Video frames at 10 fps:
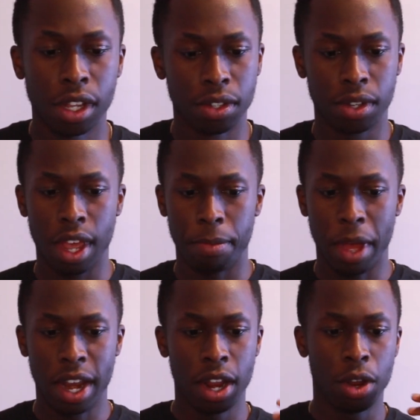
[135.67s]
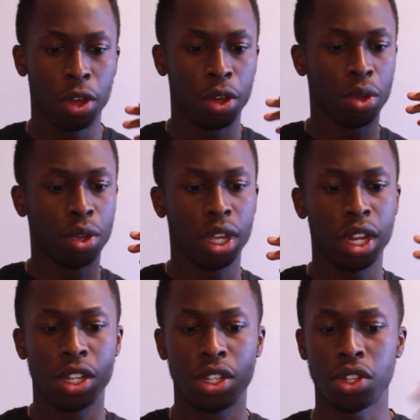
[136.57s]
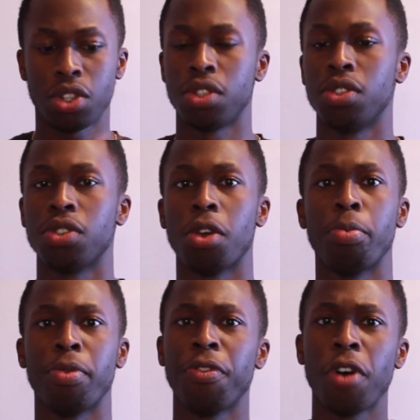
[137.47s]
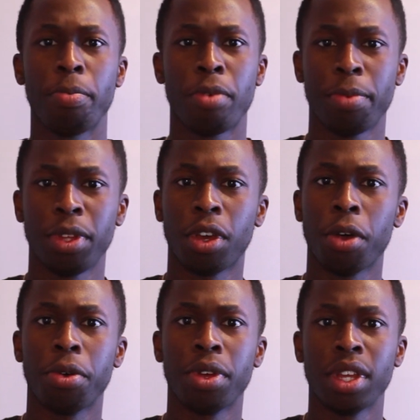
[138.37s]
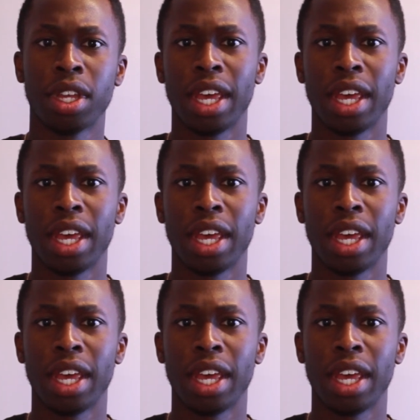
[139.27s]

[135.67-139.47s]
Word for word: so yeah and then uh, in addition so before I probably go